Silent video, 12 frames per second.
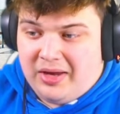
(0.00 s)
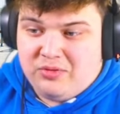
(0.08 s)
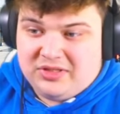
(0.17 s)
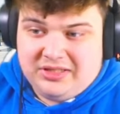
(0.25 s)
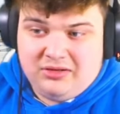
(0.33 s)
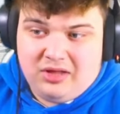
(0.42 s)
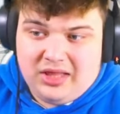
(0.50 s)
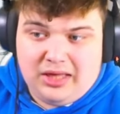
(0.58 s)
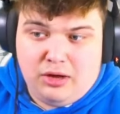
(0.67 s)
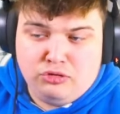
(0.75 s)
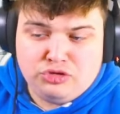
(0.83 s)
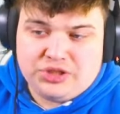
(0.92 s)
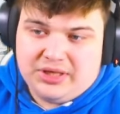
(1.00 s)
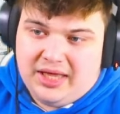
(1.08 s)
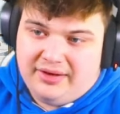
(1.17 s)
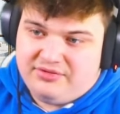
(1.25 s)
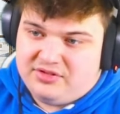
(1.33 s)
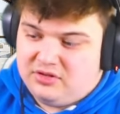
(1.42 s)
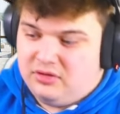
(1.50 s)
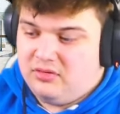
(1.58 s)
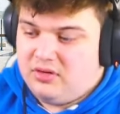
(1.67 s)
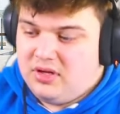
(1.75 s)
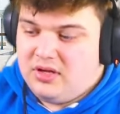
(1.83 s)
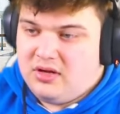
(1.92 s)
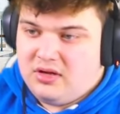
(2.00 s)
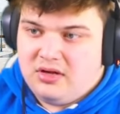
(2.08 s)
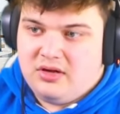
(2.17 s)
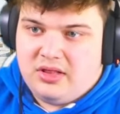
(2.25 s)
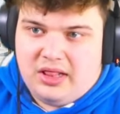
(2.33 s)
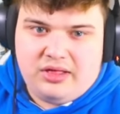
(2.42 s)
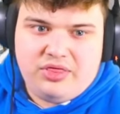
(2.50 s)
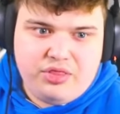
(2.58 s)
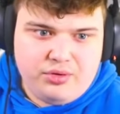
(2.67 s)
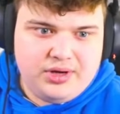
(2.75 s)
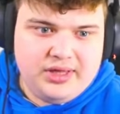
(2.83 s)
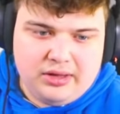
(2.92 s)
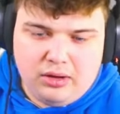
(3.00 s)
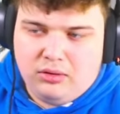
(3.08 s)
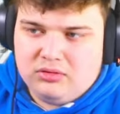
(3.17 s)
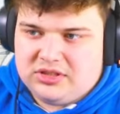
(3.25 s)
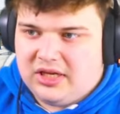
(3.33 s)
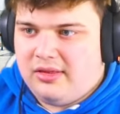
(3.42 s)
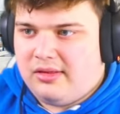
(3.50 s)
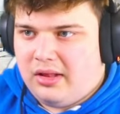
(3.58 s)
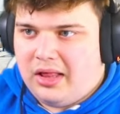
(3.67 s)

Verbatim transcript: we still got like 100 left, so... Like, three goals in like